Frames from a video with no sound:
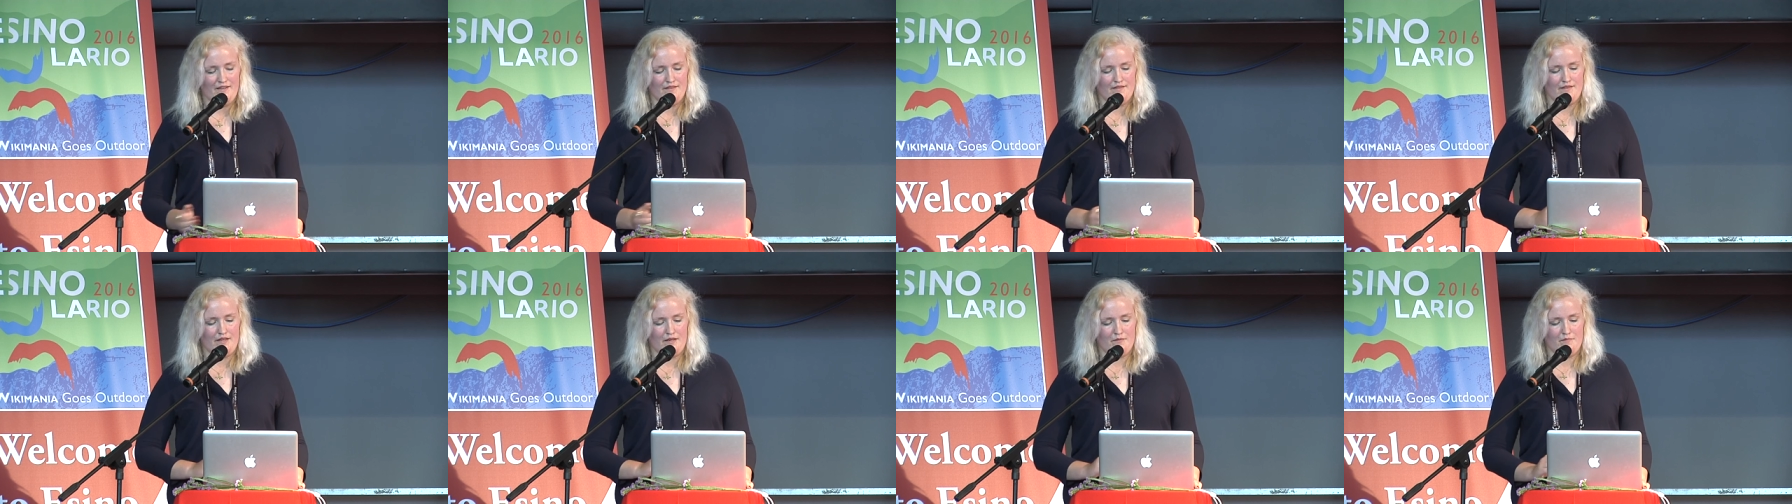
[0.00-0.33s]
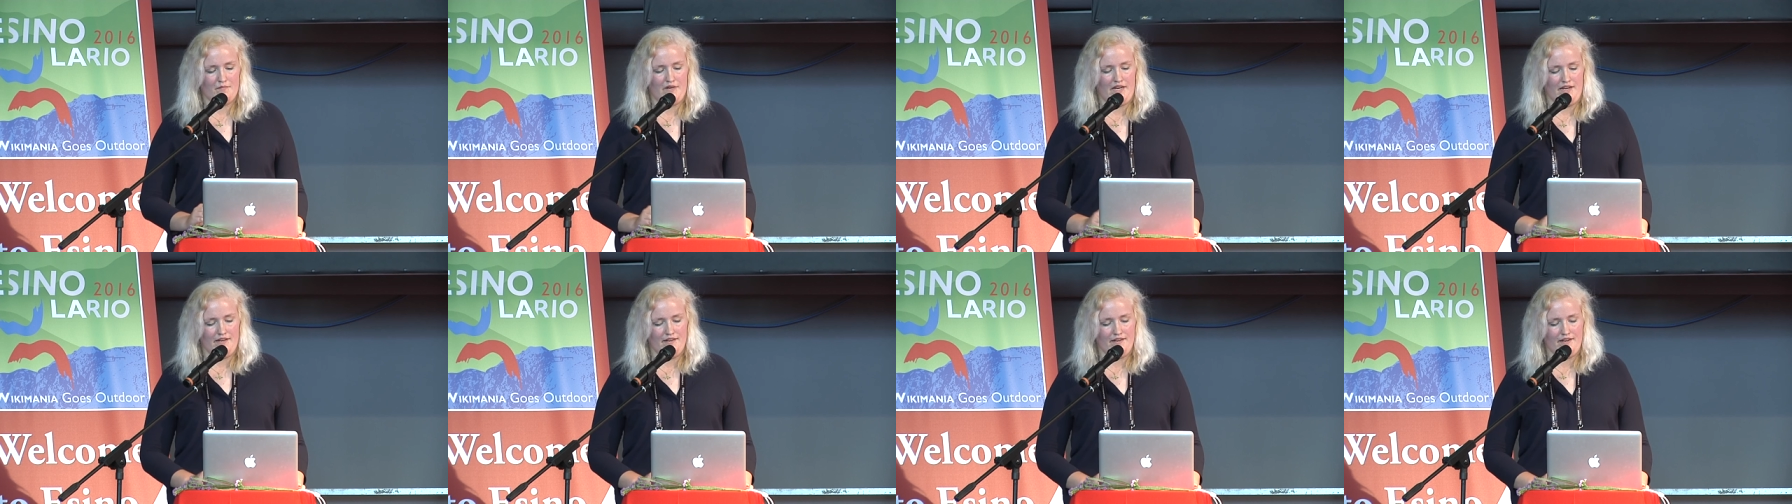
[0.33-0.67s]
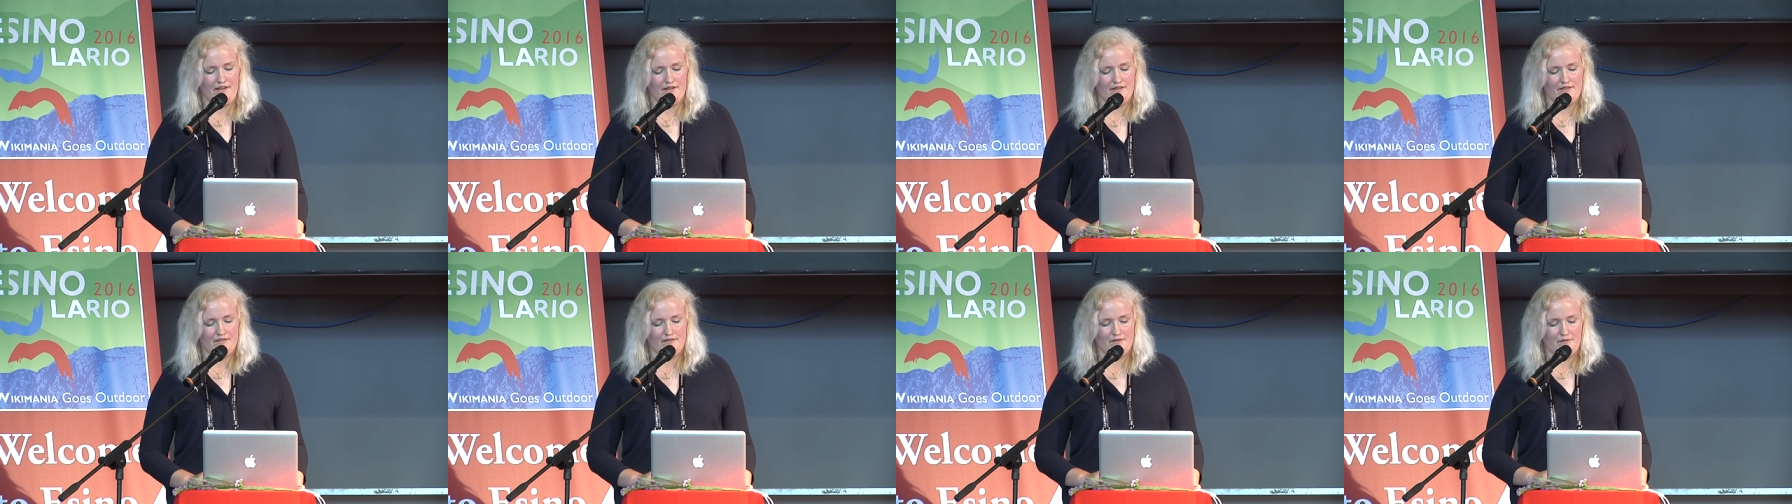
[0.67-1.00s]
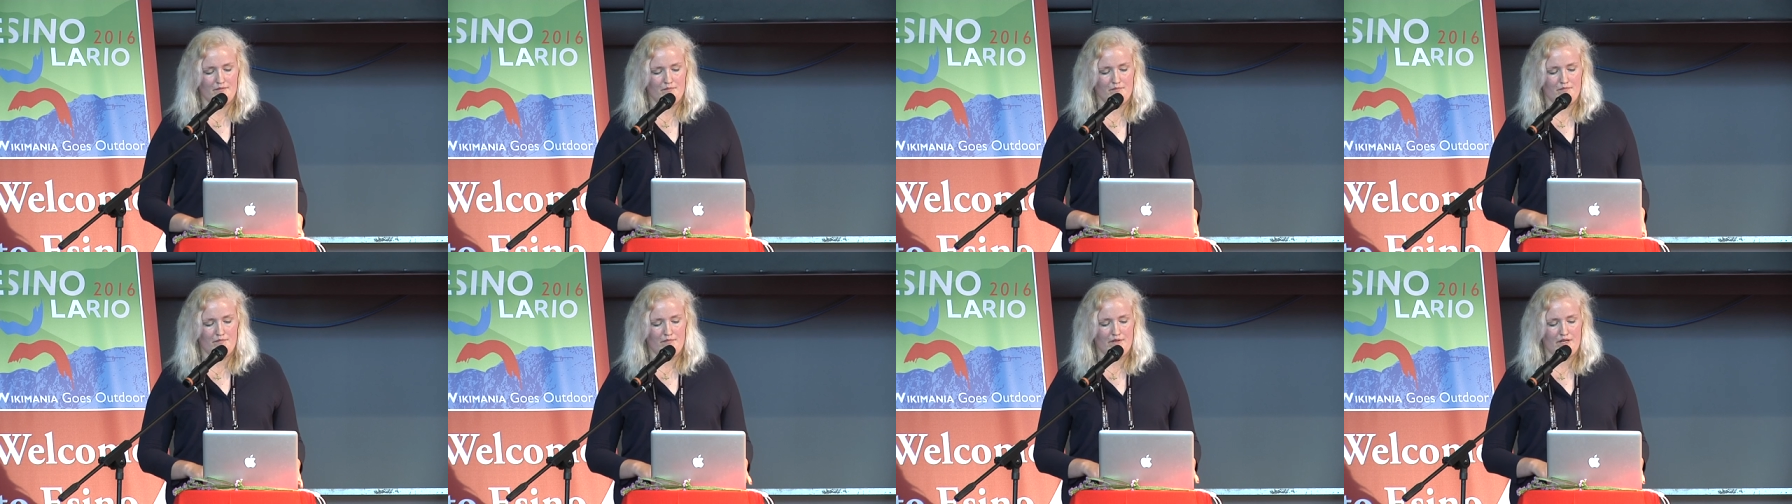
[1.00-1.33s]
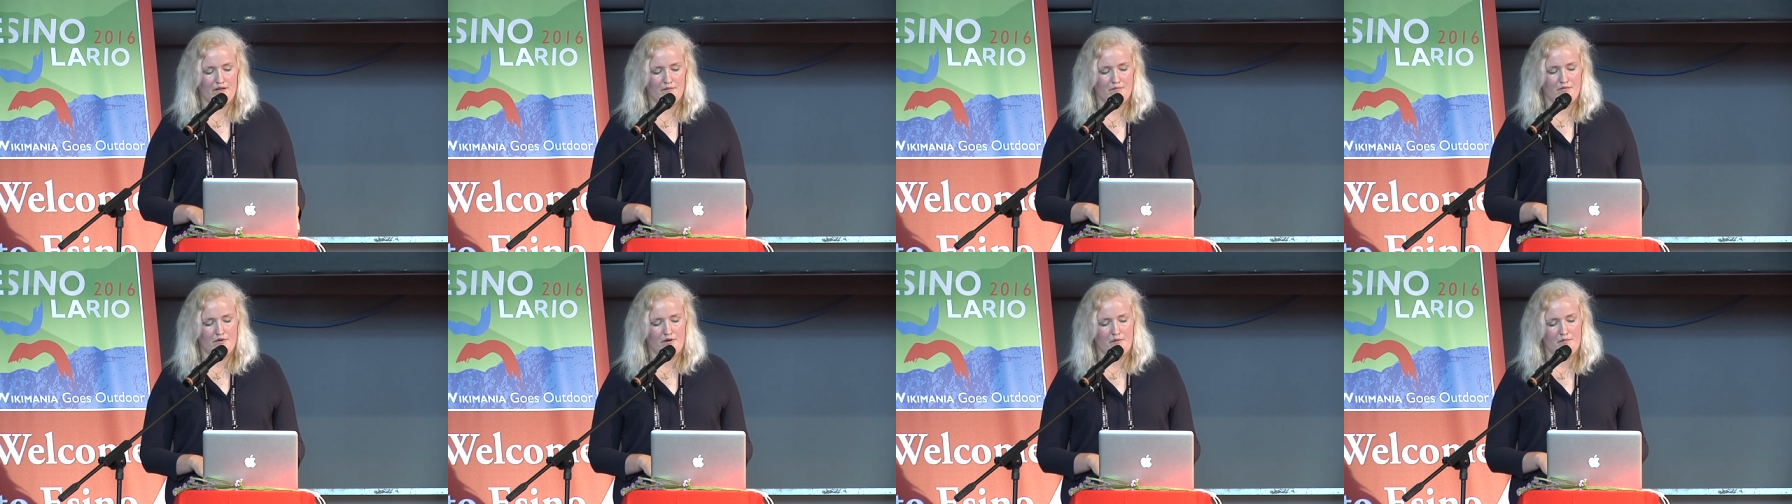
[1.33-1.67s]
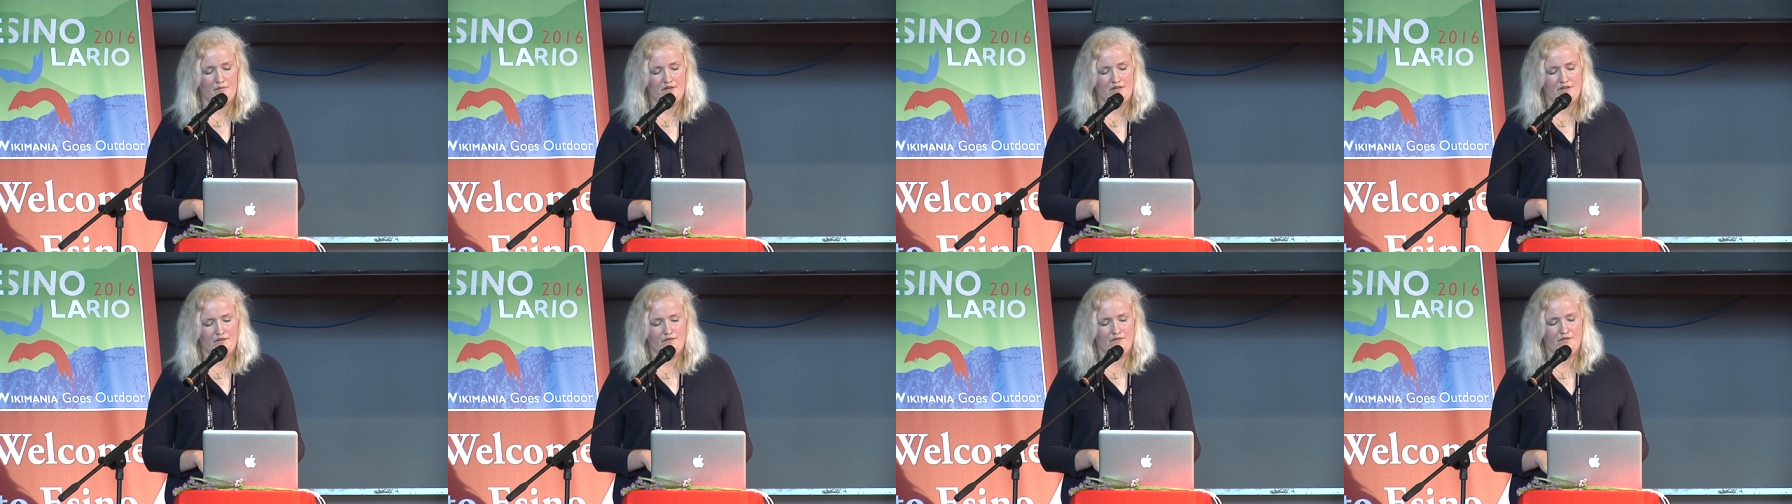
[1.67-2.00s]
that might not be
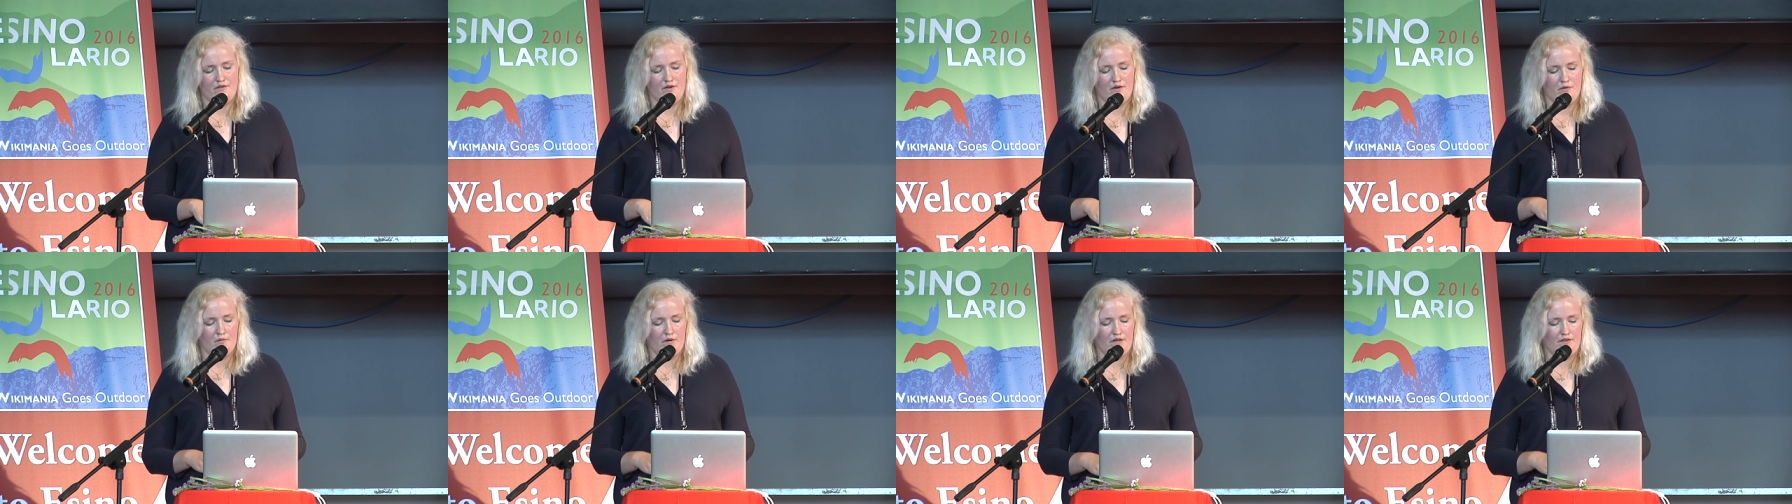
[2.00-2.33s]
appropriate for